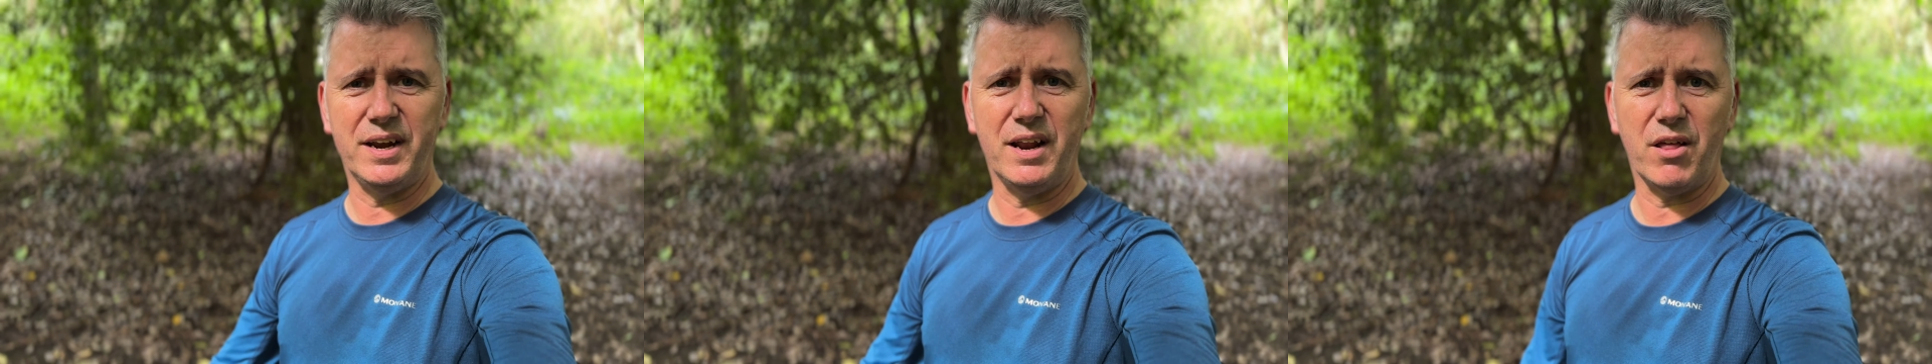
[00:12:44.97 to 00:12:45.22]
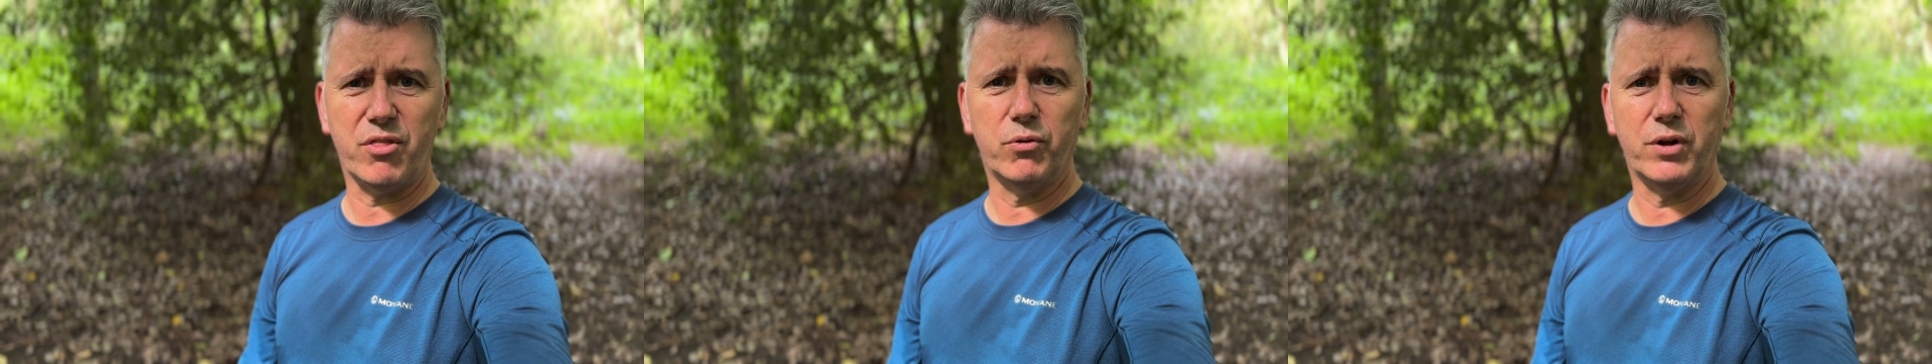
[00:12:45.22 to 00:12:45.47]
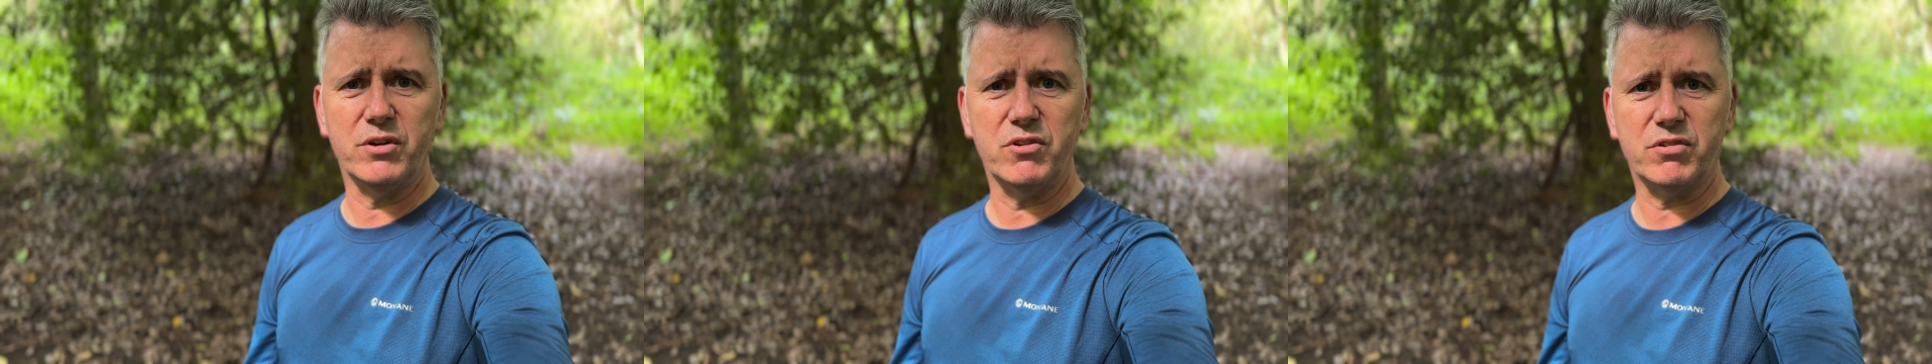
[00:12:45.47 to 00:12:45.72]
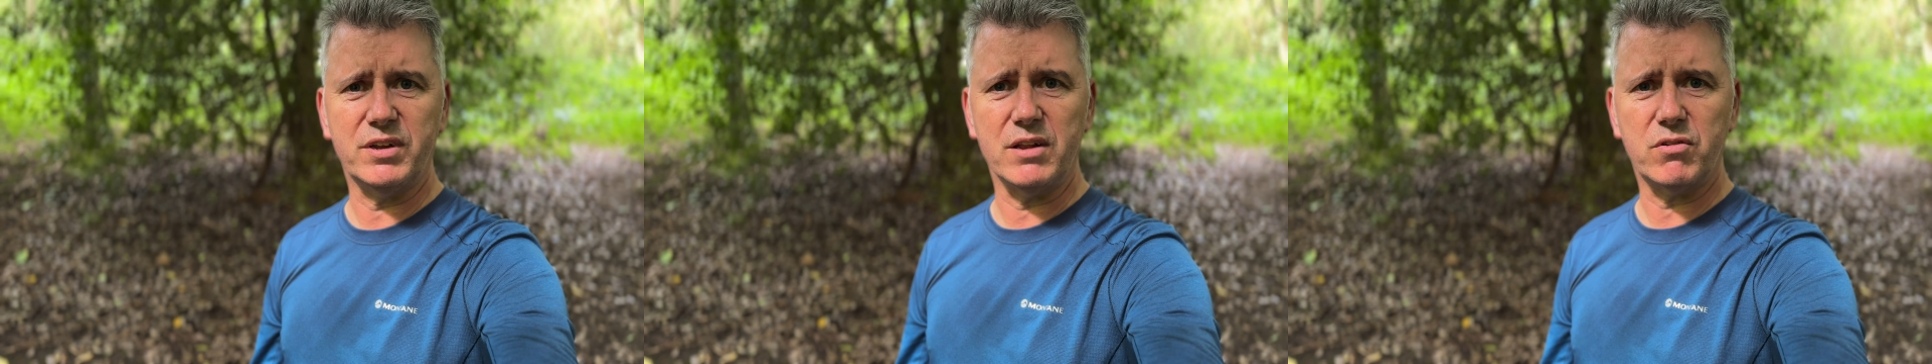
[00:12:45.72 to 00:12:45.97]
and I thought I'd
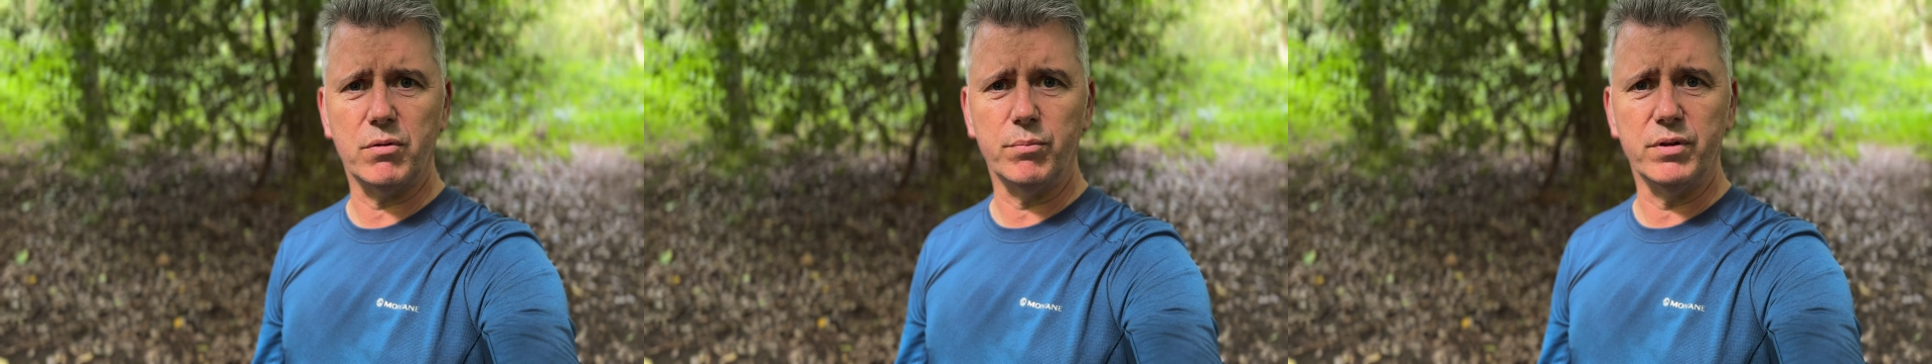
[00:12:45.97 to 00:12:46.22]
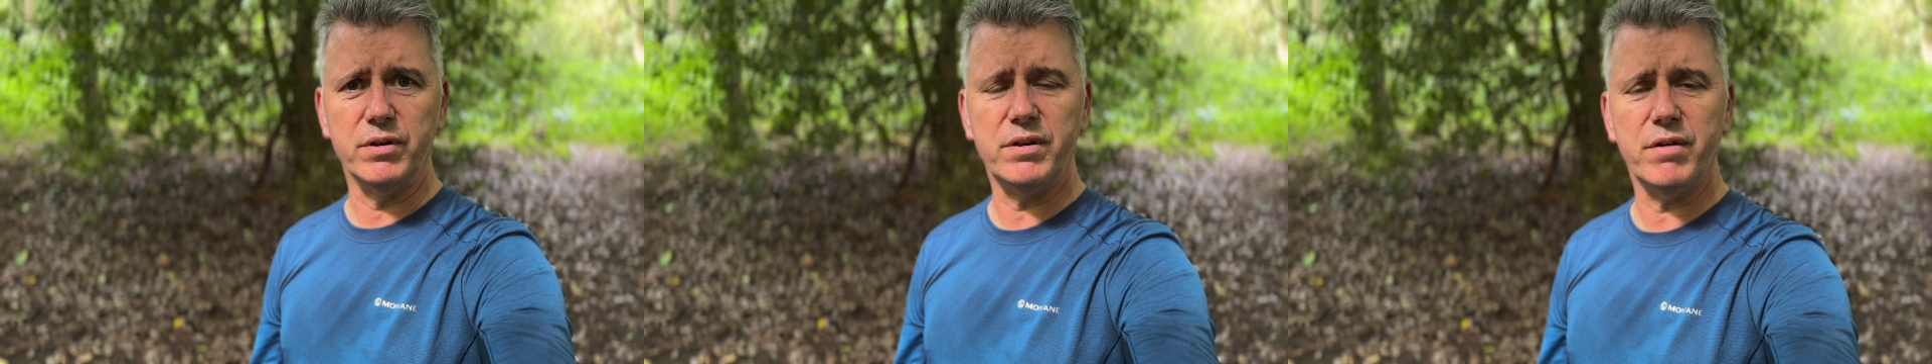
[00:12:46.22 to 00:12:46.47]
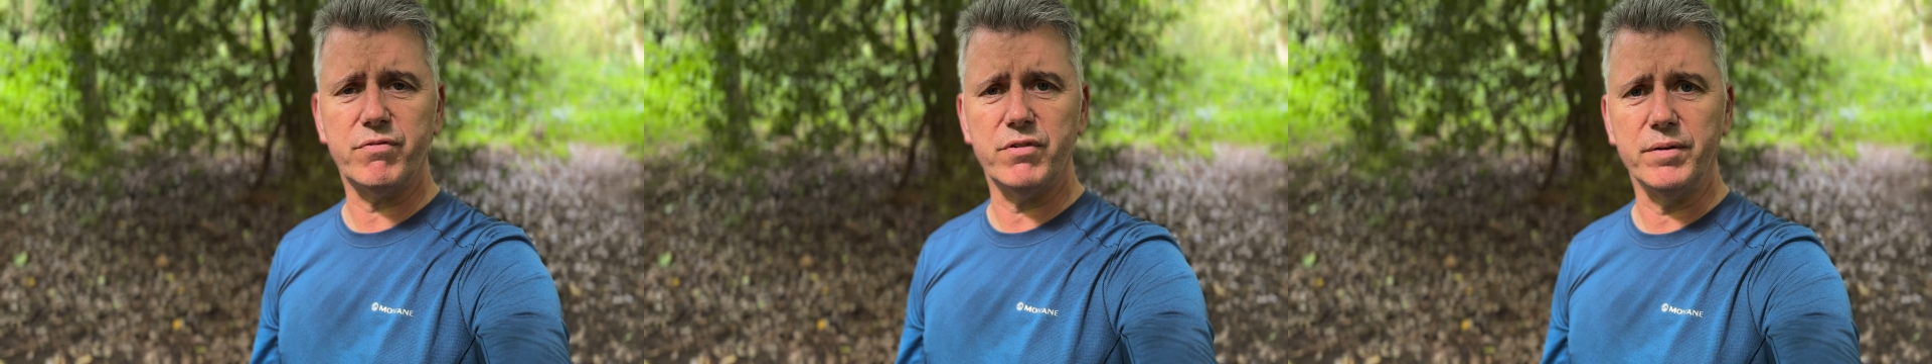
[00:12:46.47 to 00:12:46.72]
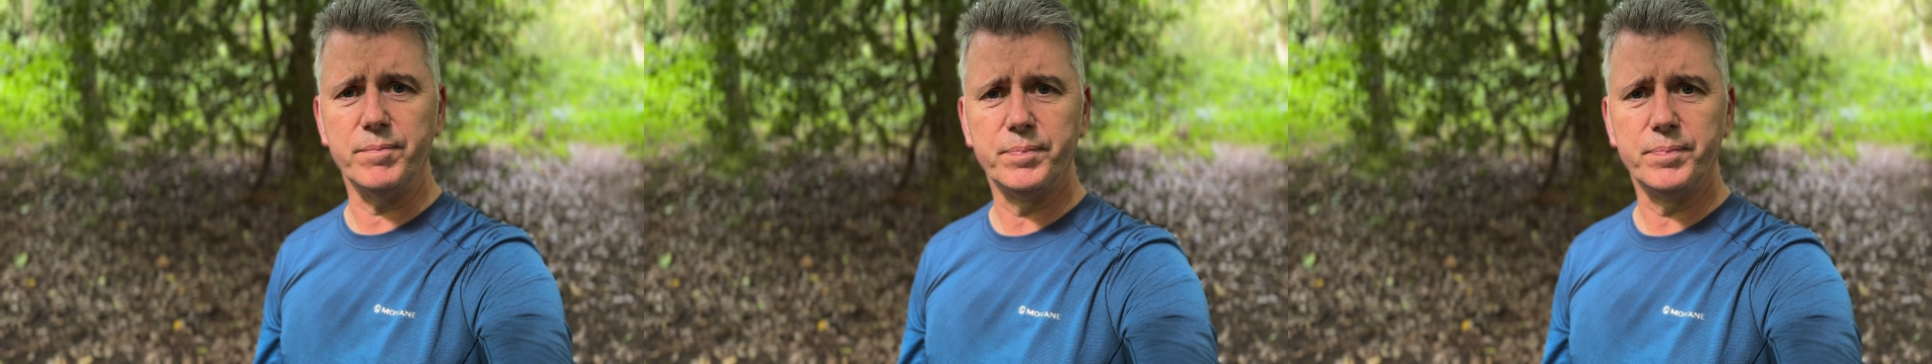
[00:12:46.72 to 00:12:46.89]
just get something different